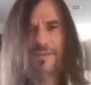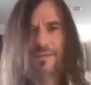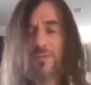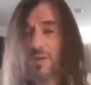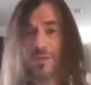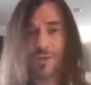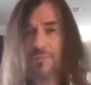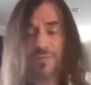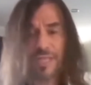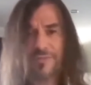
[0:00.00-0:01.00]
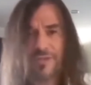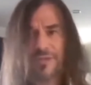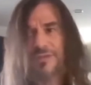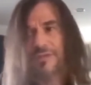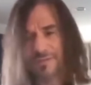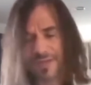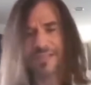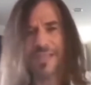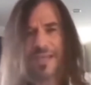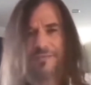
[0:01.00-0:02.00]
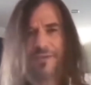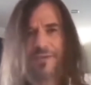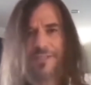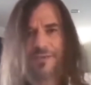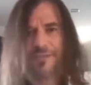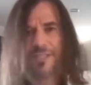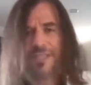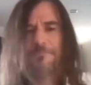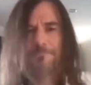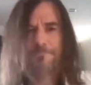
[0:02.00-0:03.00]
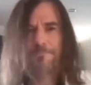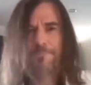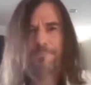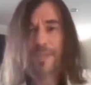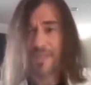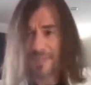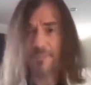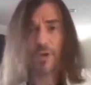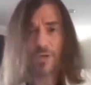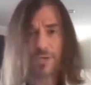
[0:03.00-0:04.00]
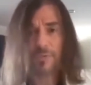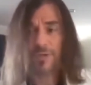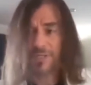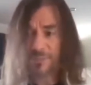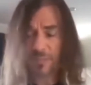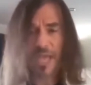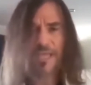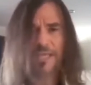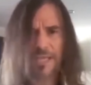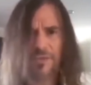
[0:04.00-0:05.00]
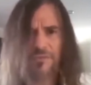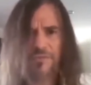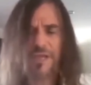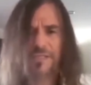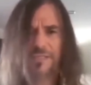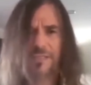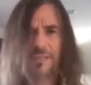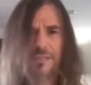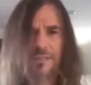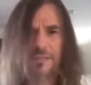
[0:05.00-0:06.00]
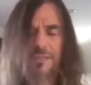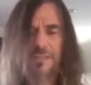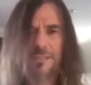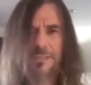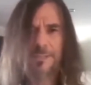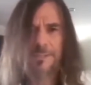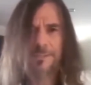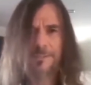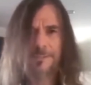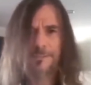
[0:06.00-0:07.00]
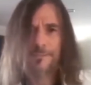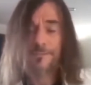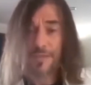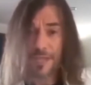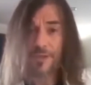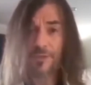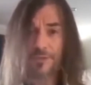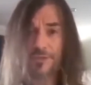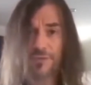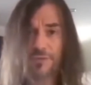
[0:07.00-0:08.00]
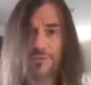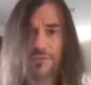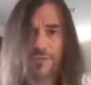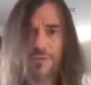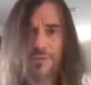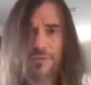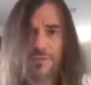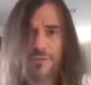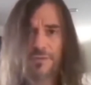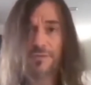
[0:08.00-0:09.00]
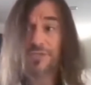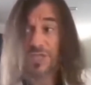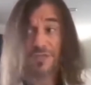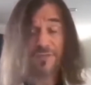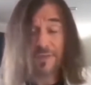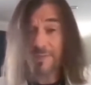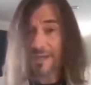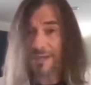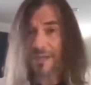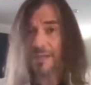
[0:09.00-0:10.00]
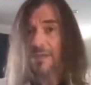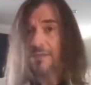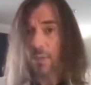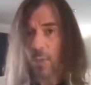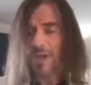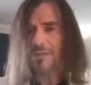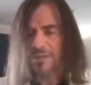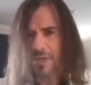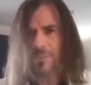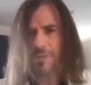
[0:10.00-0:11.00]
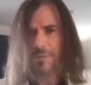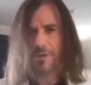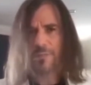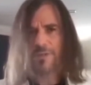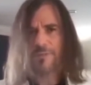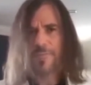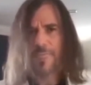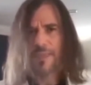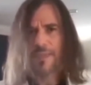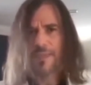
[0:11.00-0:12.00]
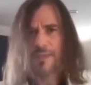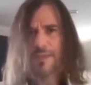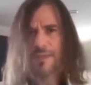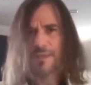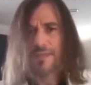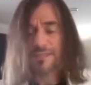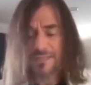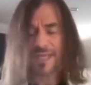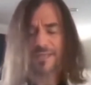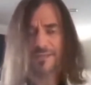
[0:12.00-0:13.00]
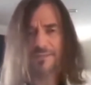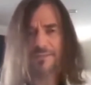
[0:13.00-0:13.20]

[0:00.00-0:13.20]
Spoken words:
While you don't believe it, they take it very seriously, and they mock you by displaying it in your face. They know the truth. The chief commander, the one at the top of the pyramid, is Satan,